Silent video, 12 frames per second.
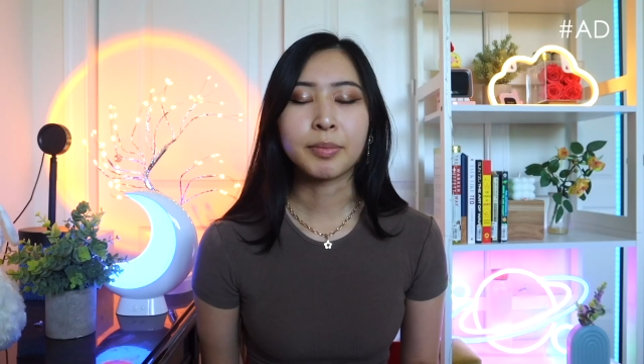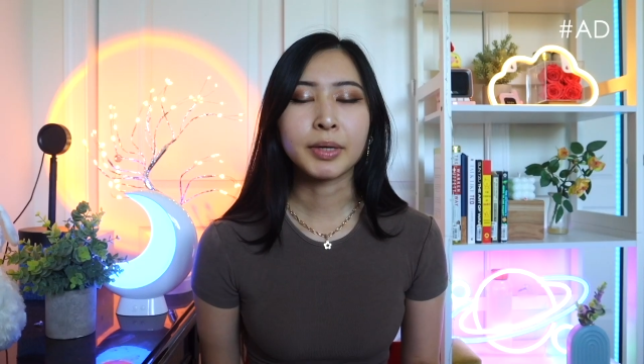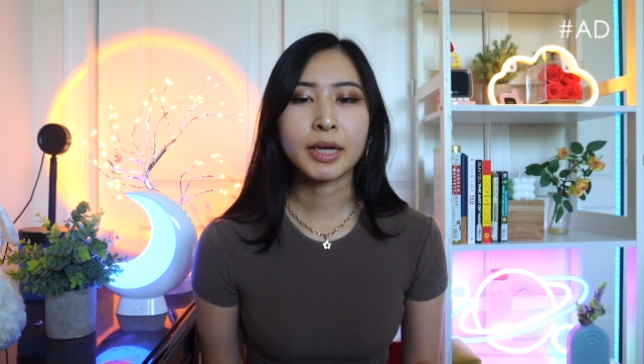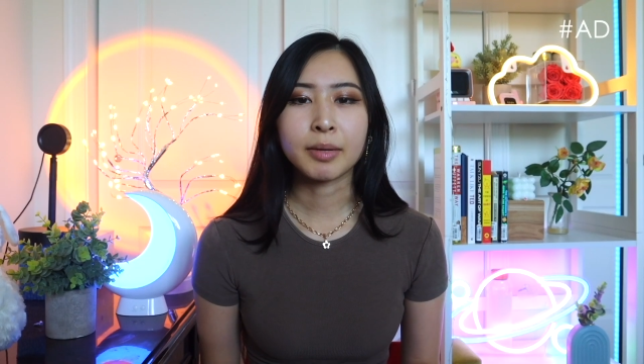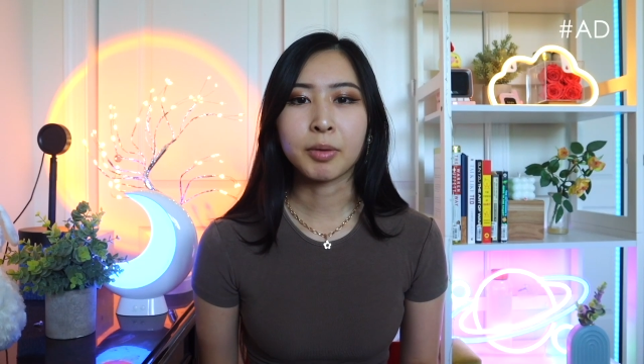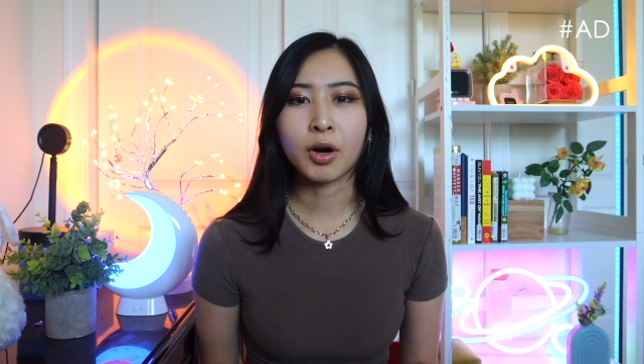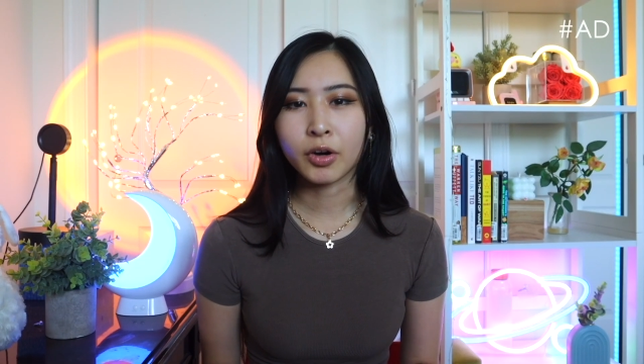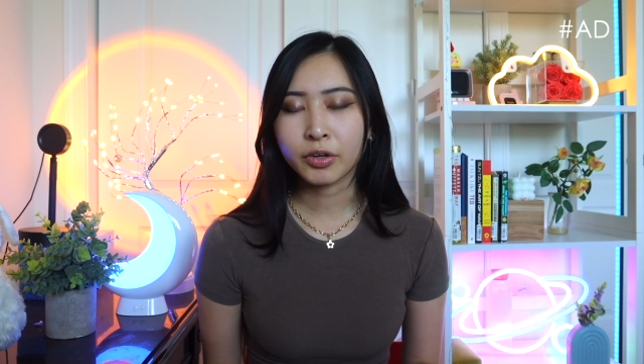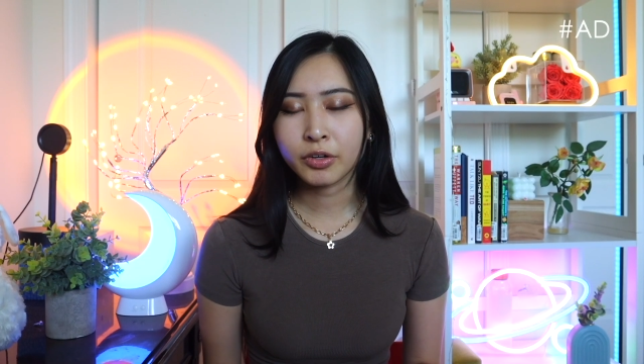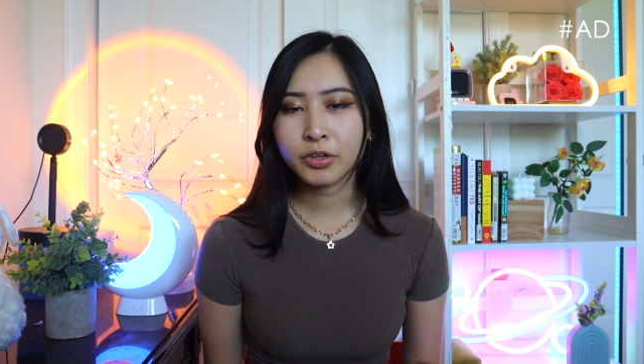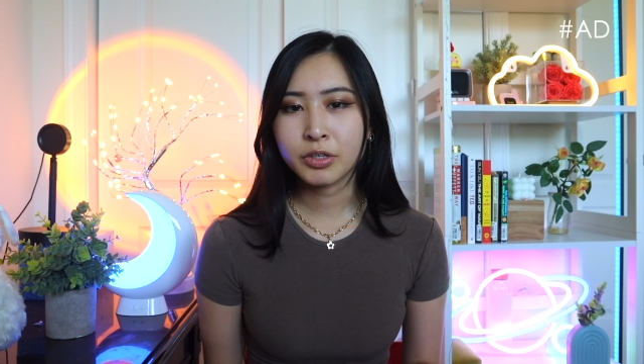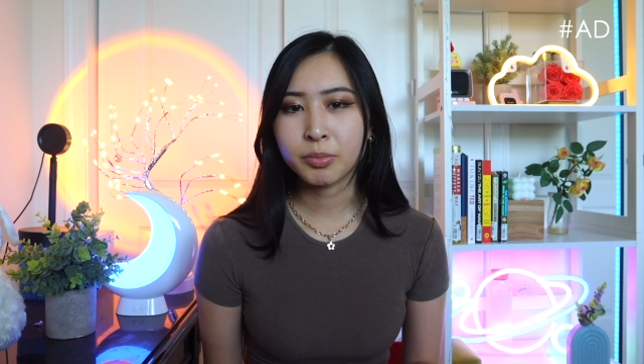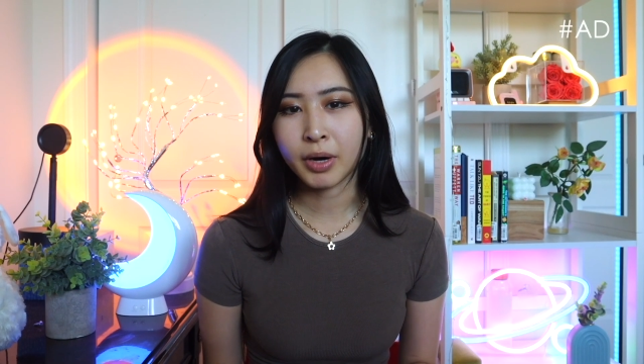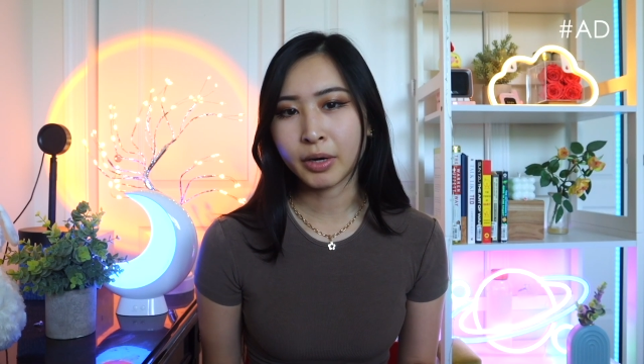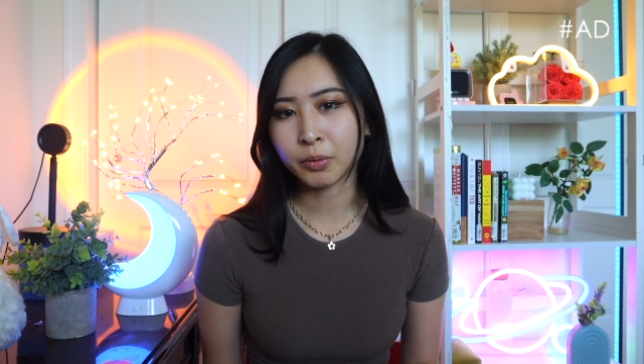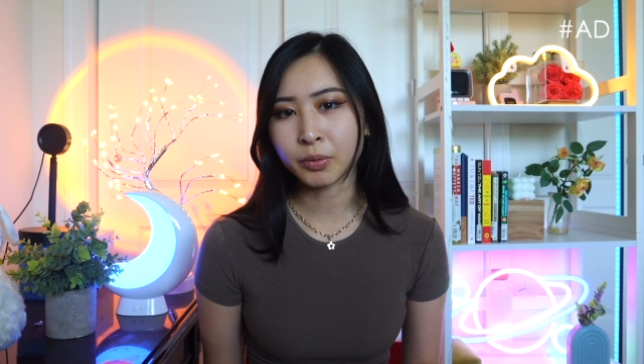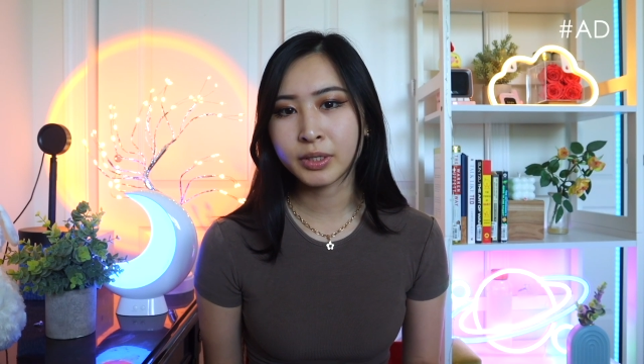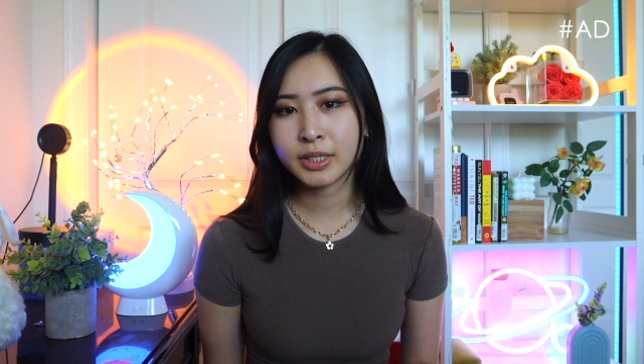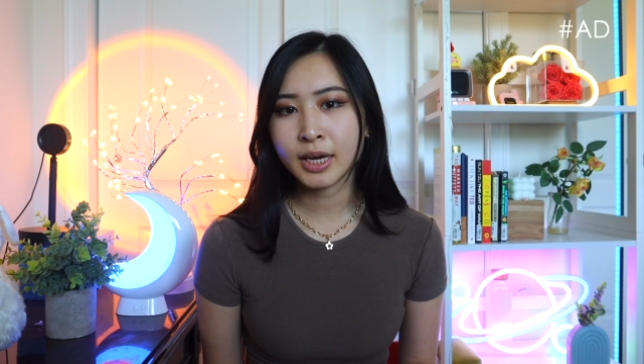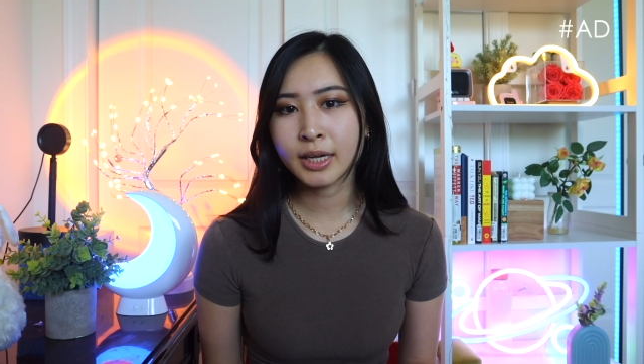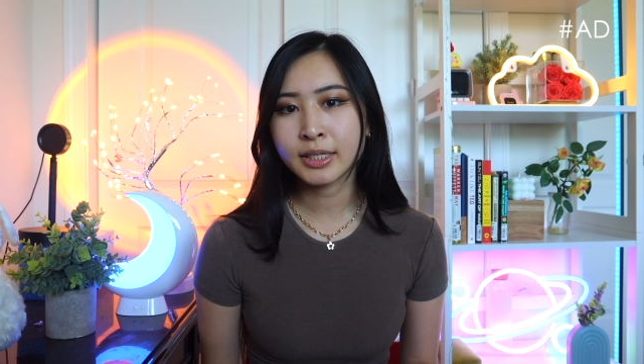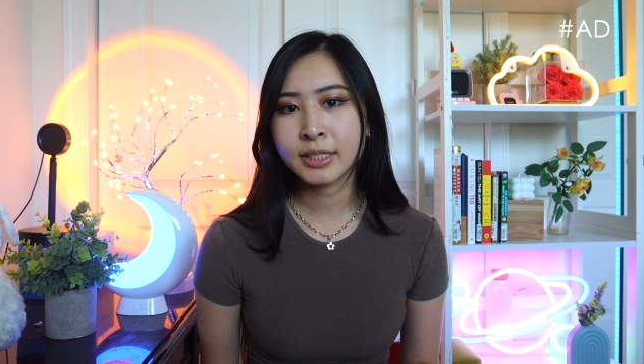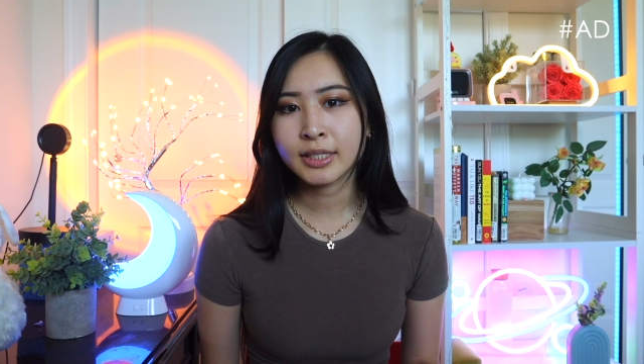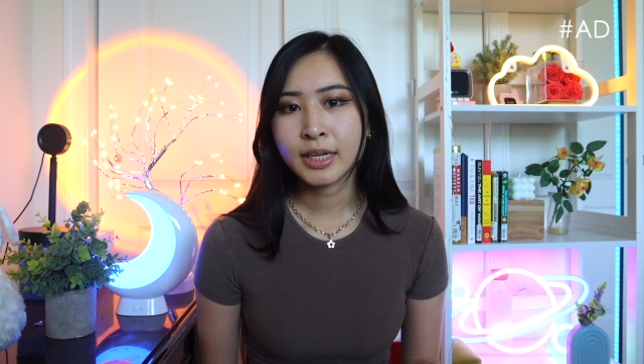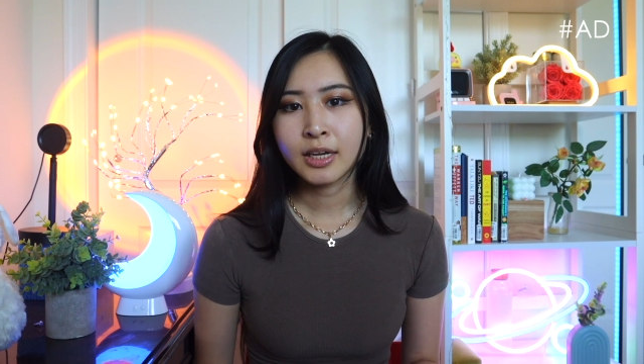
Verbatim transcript: it became harder to prioritize